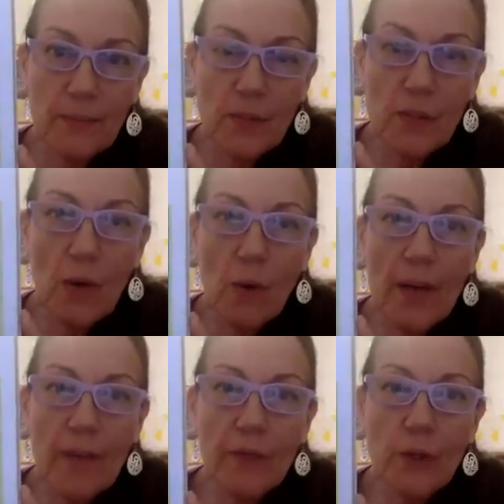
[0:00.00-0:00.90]
So
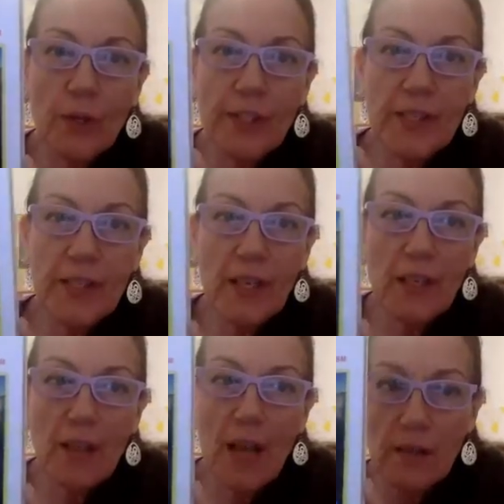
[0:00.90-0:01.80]
if you're
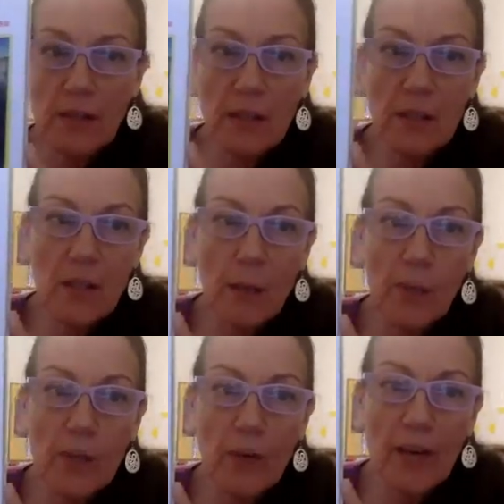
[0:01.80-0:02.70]
sitting next to
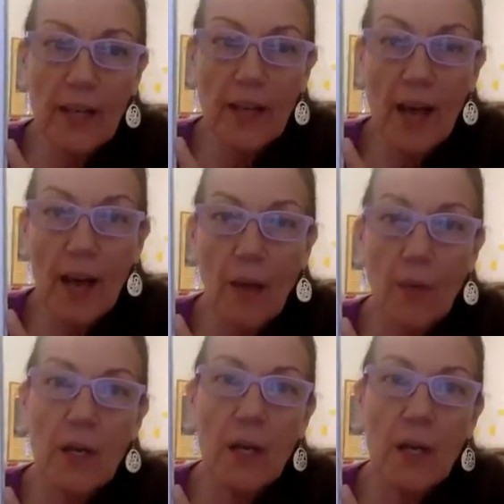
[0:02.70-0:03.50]
someone right now,